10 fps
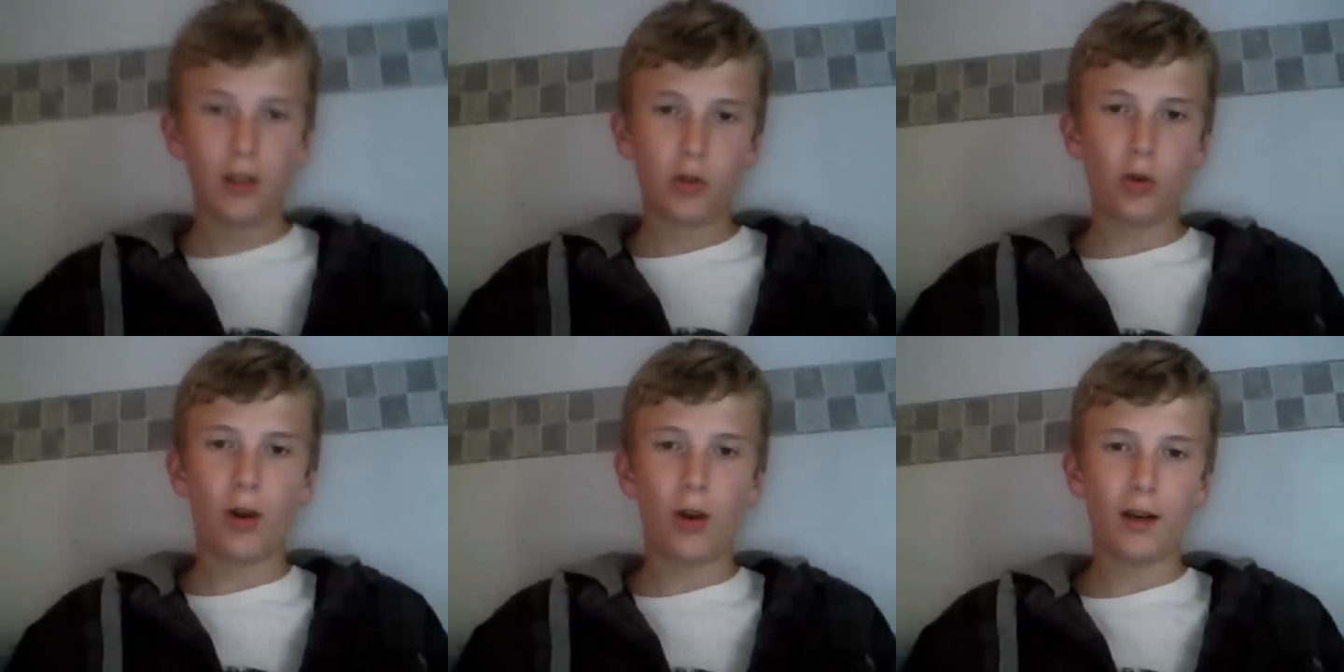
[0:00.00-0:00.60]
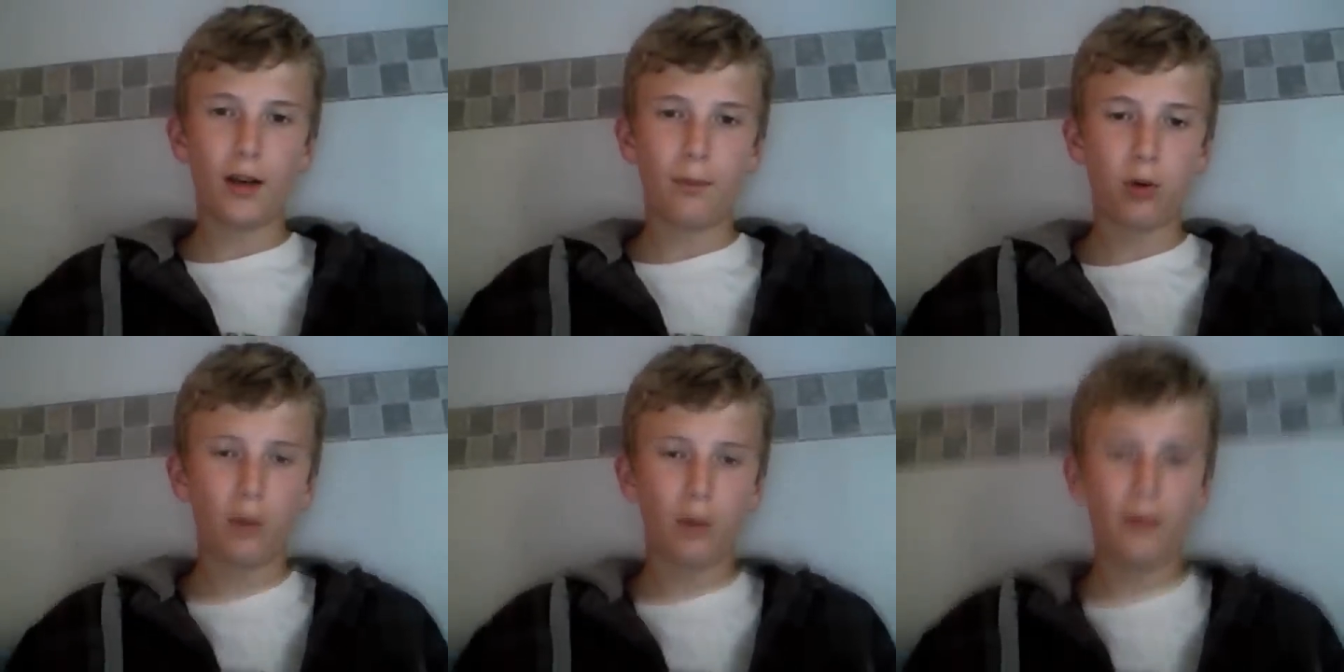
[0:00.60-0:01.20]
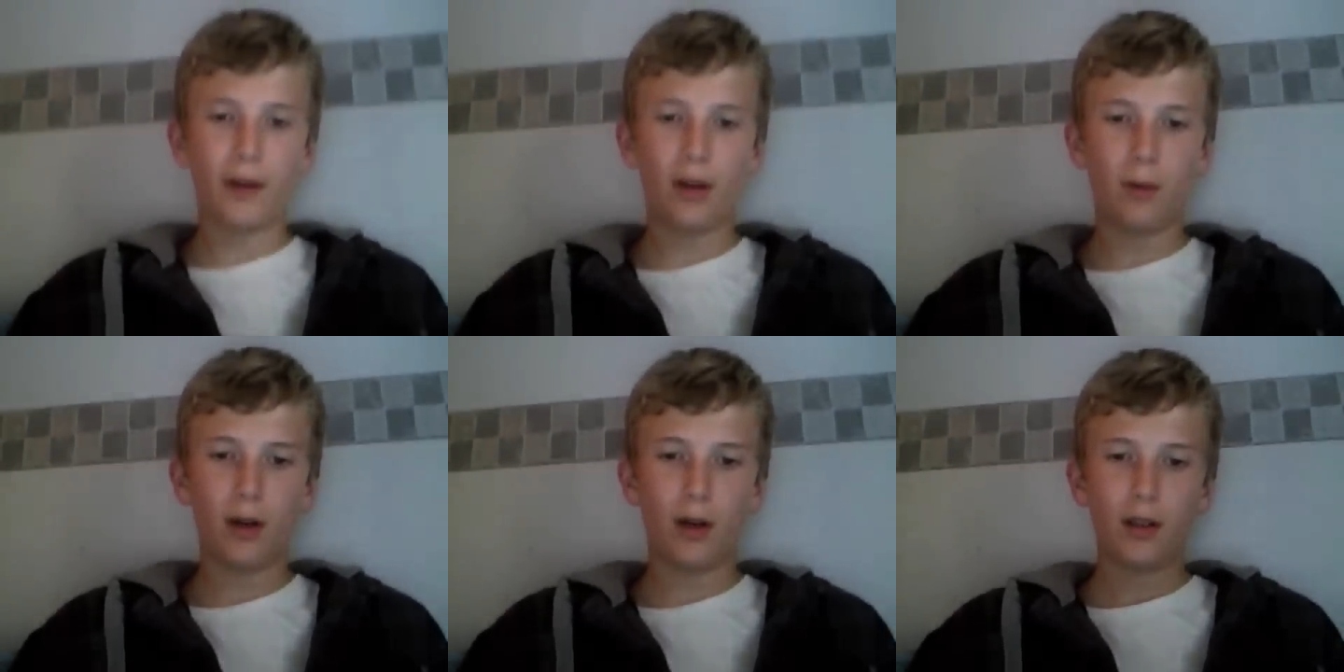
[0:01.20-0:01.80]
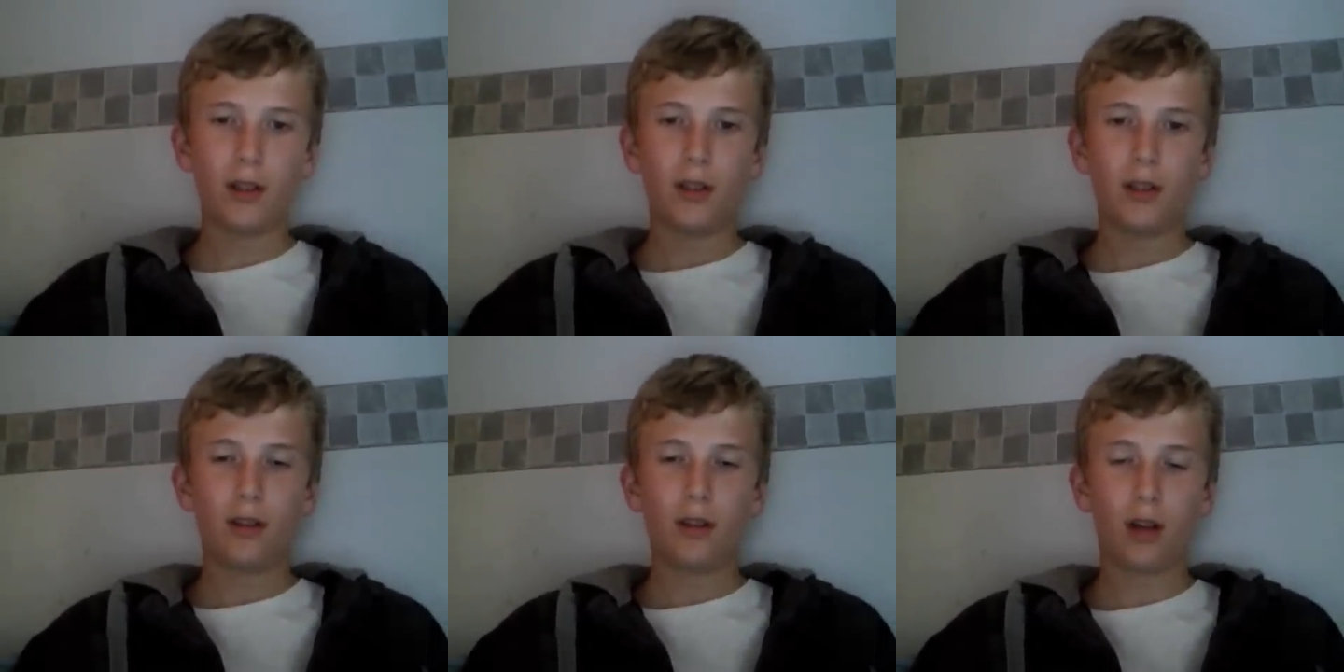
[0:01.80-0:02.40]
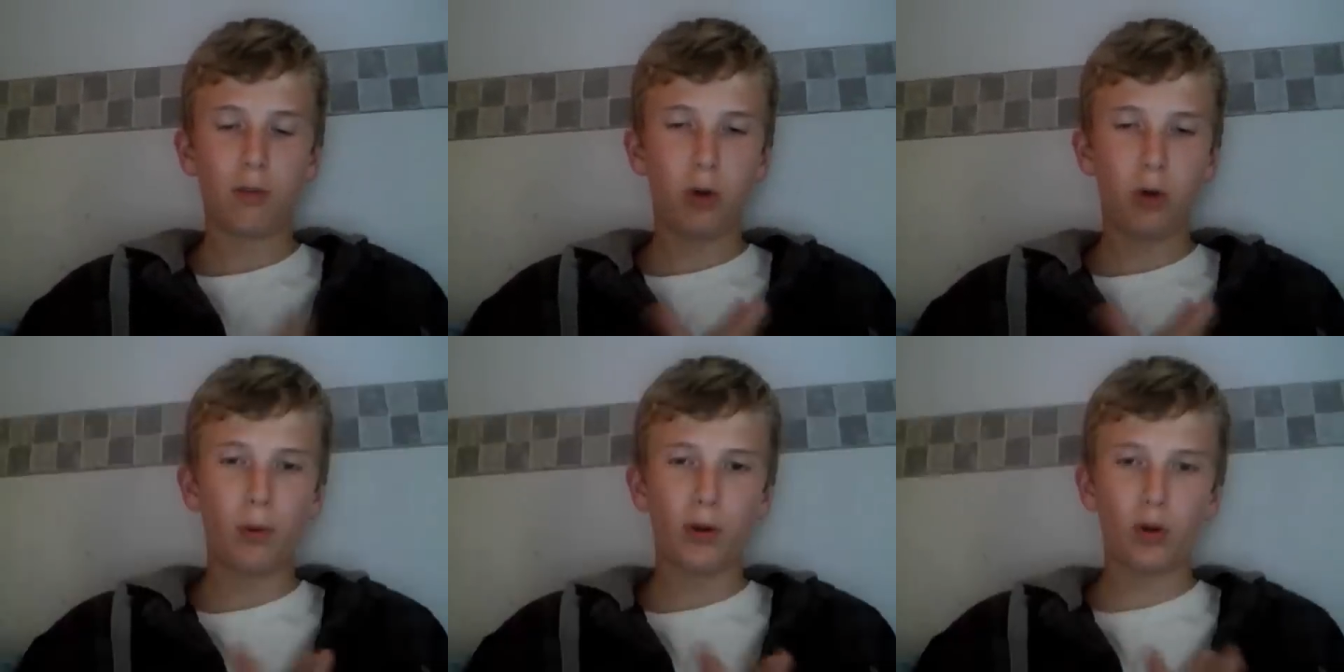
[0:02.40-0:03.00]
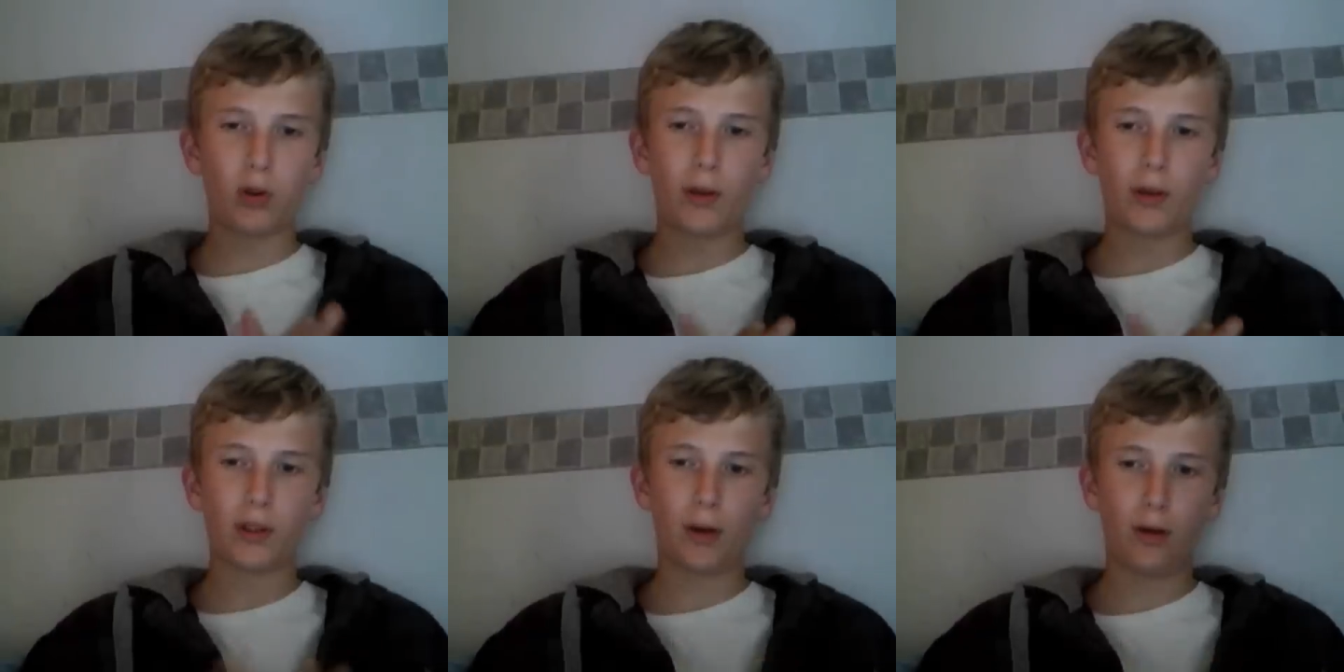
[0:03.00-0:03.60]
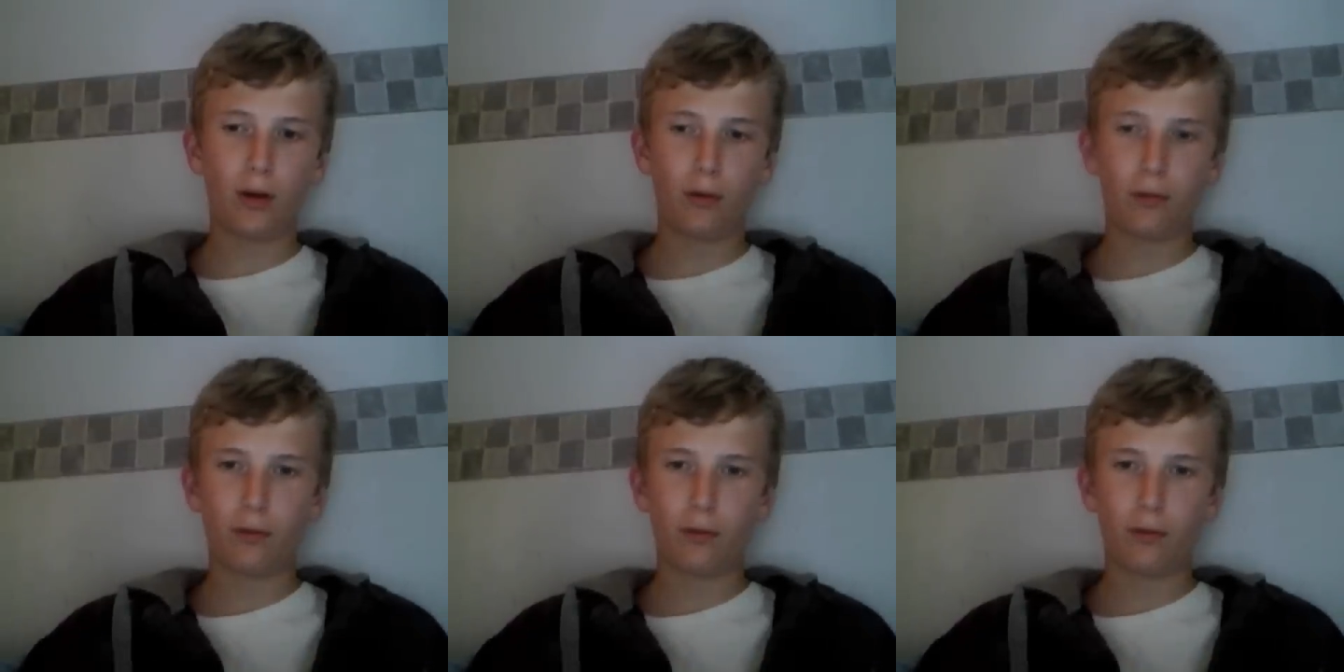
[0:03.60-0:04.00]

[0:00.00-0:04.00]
do like a proper video, but like a proper Euro 2012